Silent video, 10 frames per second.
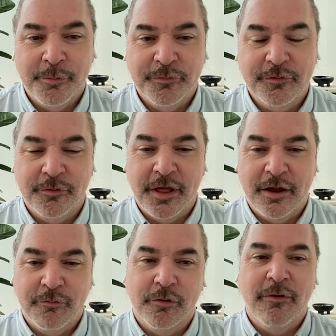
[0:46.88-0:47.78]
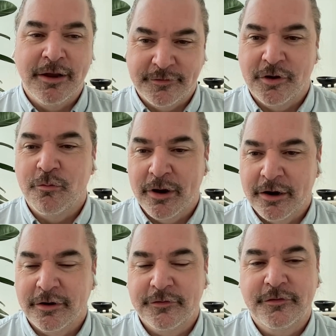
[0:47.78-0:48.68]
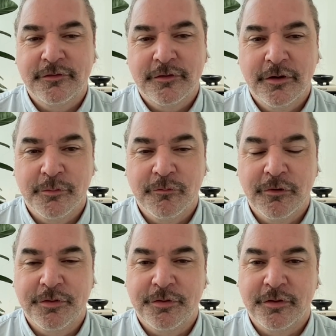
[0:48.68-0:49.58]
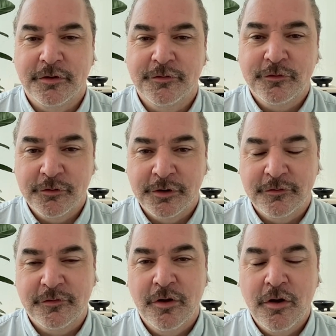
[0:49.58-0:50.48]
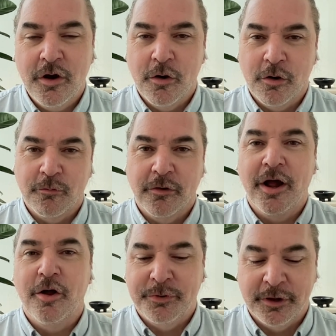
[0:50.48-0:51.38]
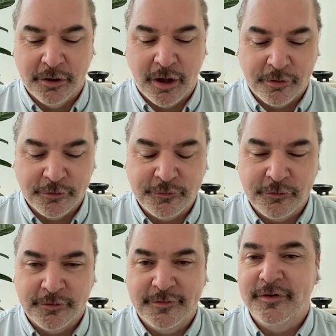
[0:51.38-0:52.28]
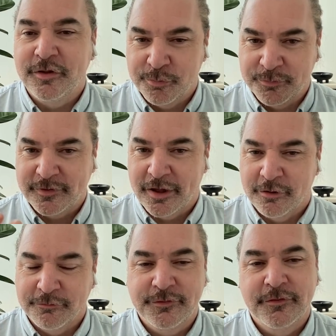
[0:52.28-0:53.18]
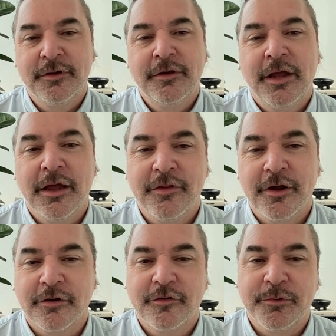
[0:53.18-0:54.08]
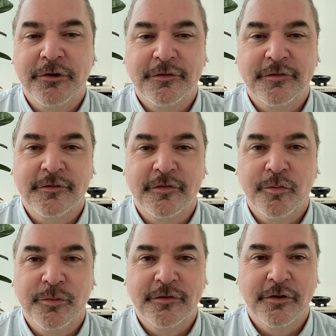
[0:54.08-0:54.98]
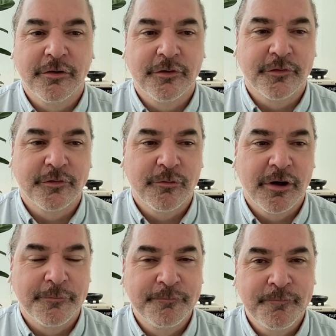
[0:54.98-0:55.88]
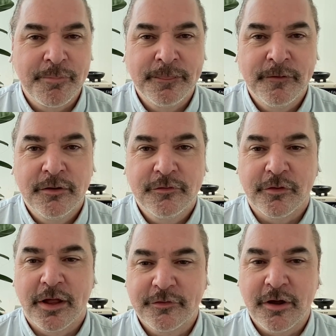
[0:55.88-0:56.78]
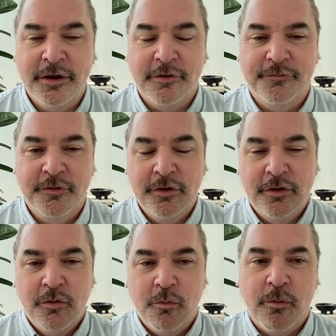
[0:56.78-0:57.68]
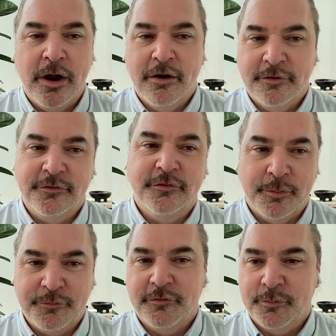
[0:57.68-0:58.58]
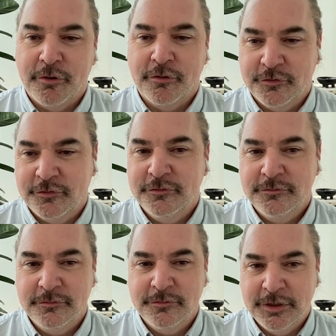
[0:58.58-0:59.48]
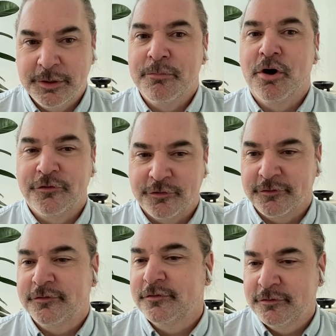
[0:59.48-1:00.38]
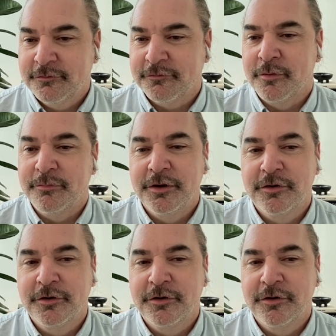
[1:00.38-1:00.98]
so that we're raising awareness with the students, or we're helping other students see themselves and their experiences in the materials as well. So that's kind of where a disruptive approach emerges from in